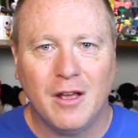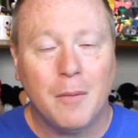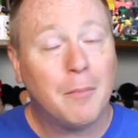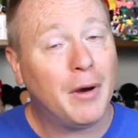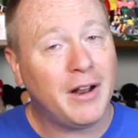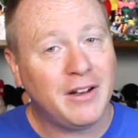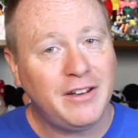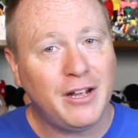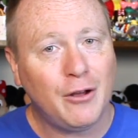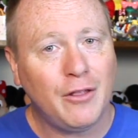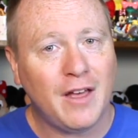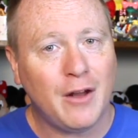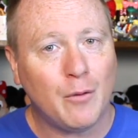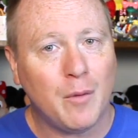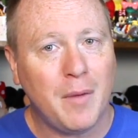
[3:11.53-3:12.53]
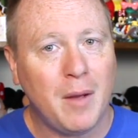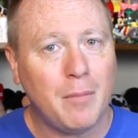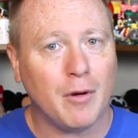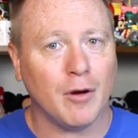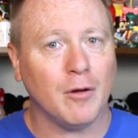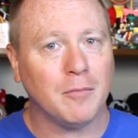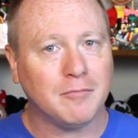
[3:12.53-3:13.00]
But until then,
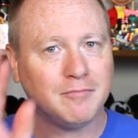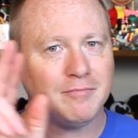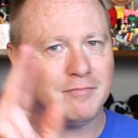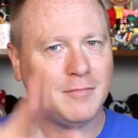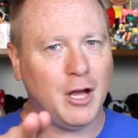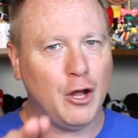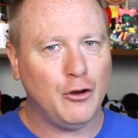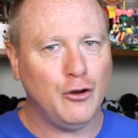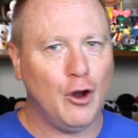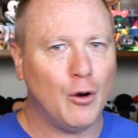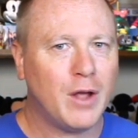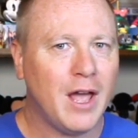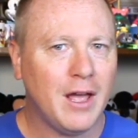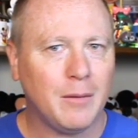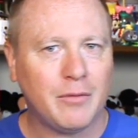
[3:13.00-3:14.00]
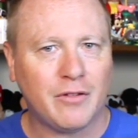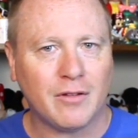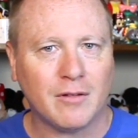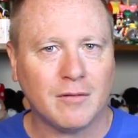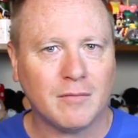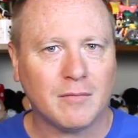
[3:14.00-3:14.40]
remember, no capes.